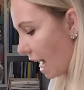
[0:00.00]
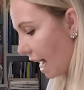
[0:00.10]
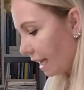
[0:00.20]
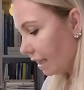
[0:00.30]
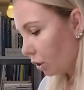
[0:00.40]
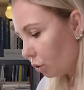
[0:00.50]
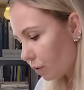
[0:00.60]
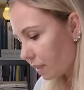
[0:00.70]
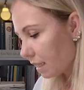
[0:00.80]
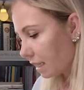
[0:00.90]
The
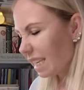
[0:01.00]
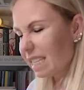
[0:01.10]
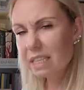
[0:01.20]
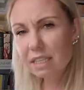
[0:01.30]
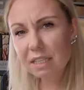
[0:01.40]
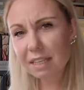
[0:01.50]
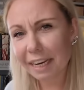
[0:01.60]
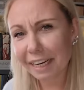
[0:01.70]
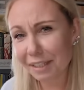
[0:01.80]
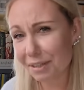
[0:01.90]
geeses,
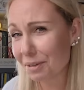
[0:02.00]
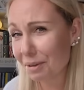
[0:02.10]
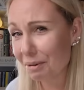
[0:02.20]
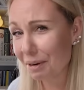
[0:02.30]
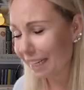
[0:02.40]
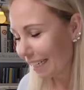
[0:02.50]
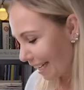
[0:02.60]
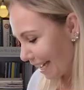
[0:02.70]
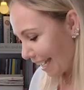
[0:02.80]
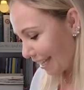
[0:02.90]
I don't know,
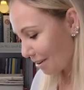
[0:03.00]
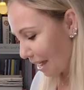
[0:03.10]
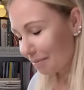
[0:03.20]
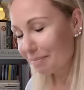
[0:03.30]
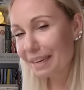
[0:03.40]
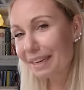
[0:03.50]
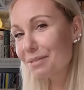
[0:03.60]
you help me.